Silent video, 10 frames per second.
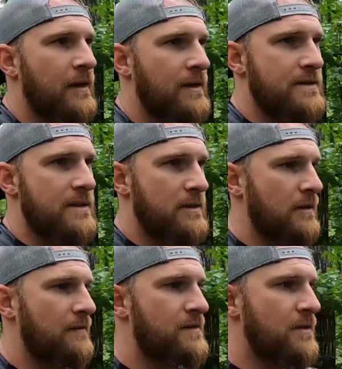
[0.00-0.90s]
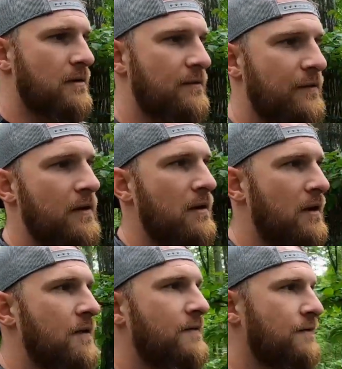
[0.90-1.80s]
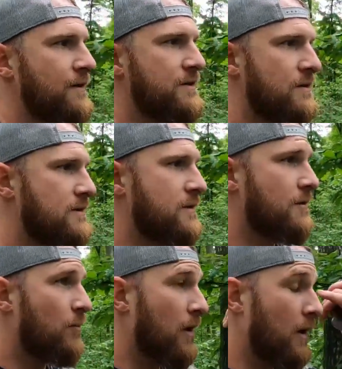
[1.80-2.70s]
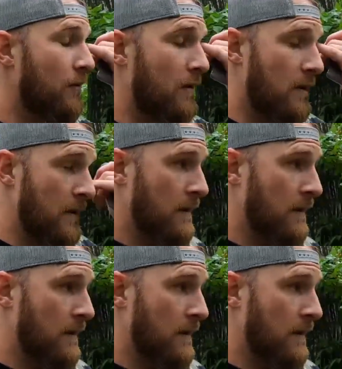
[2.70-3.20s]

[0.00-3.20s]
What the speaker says: as these leaves start to fall off, everything starts turning brown.